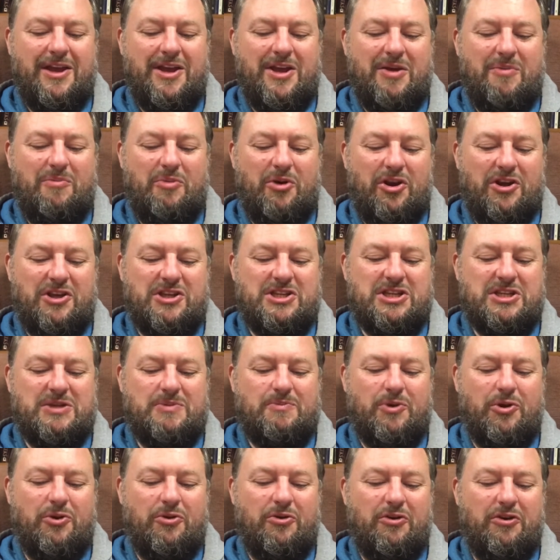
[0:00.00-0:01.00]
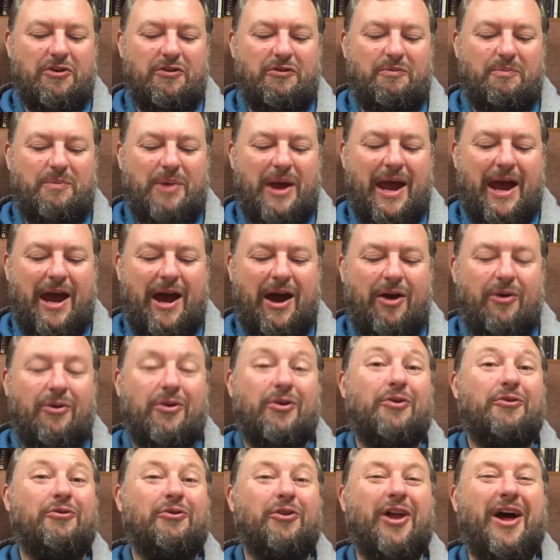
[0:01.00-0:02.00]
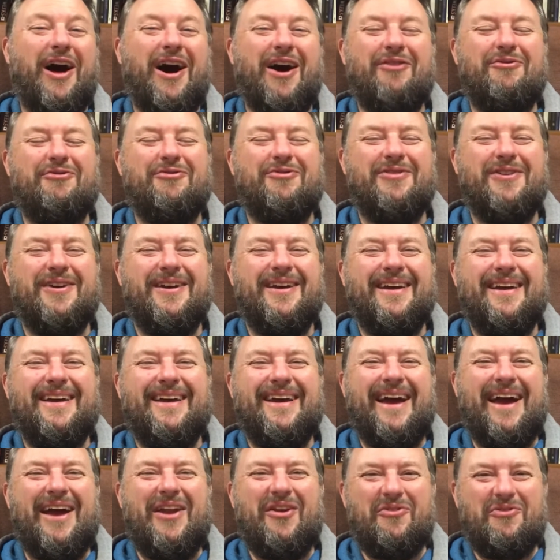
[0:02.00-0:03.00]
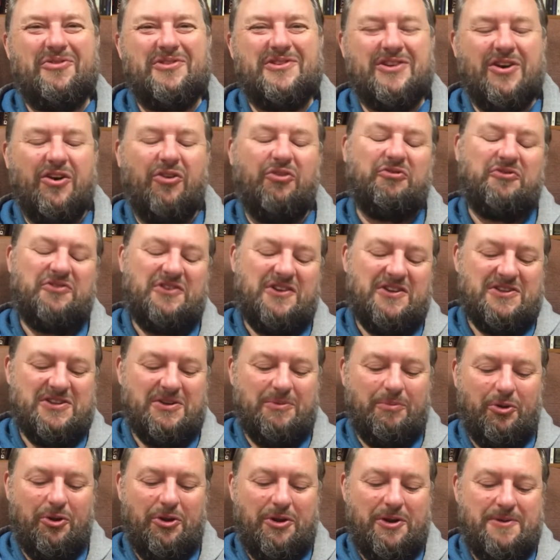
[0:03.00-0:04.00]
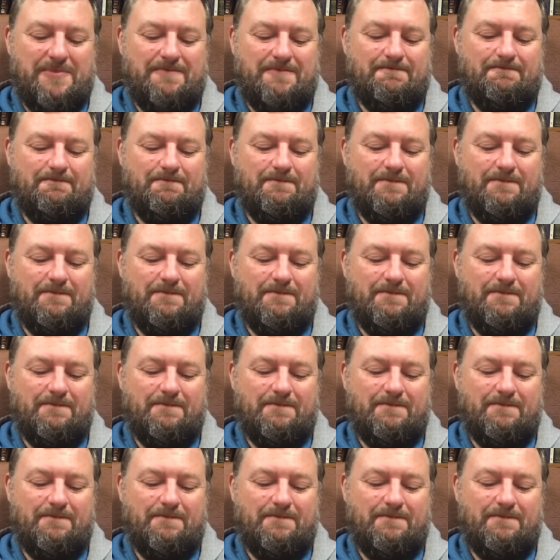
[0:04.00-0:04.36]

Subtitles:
but a spirit of power, of love, and of self-discipline.